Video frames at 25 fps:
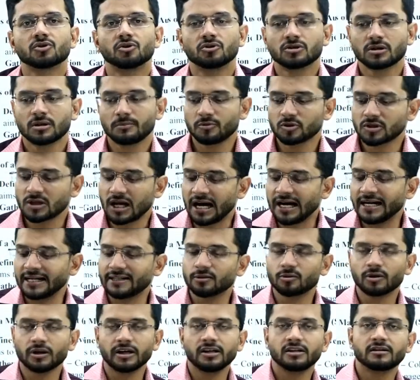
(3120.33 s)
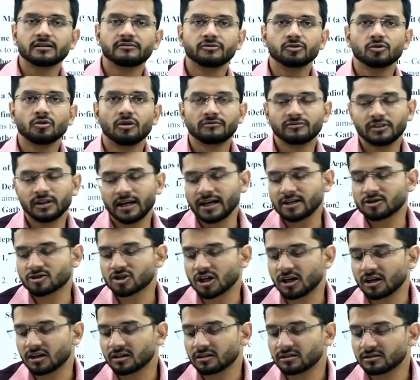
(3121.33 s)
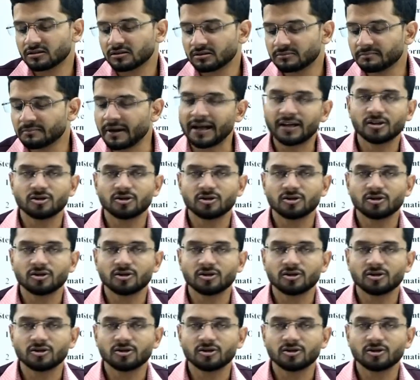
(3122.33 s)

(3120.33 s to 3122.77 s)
So, suppose I took interview of the HR